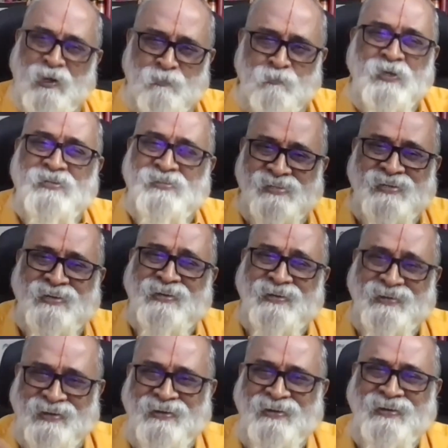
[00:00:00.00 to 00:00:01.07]
Let me
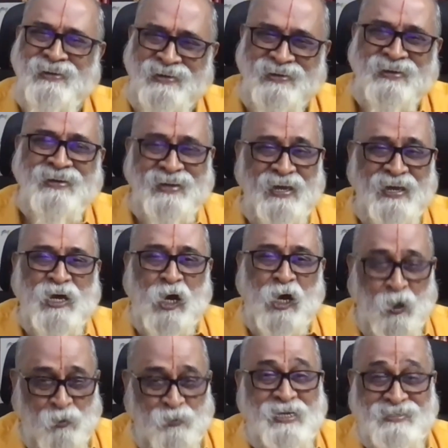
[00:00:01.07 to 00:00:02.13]
see
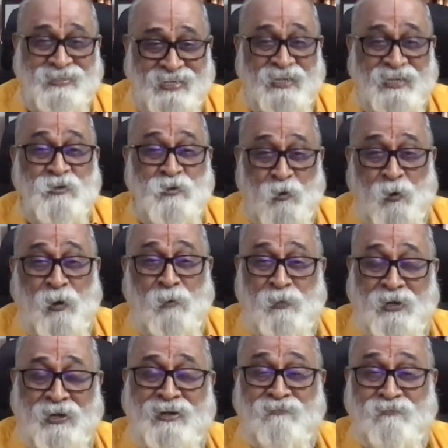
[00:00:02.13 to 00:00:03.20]
how they change over
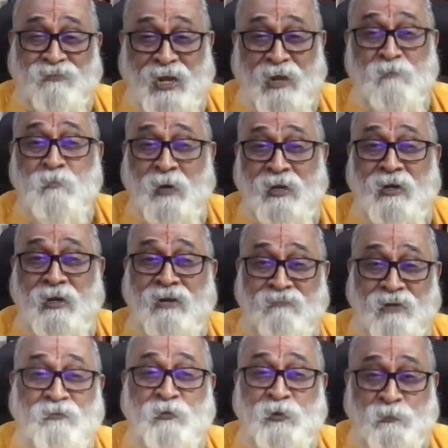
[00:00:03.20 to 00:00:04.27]
a period of time by
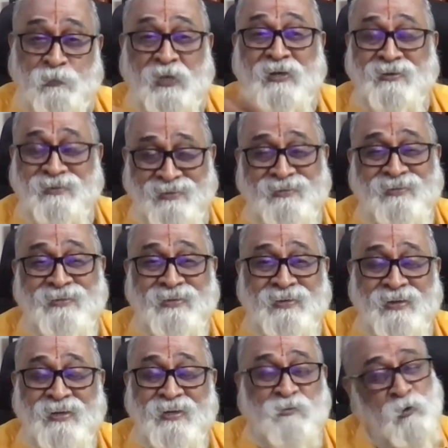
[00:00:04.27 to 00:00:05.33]
living with me.
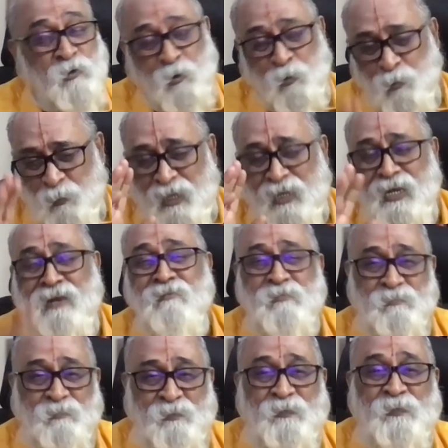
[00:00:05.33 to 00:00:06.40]
Don't
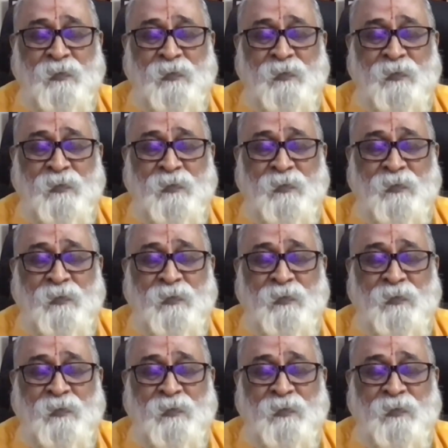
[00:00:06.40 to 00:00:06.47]
worry.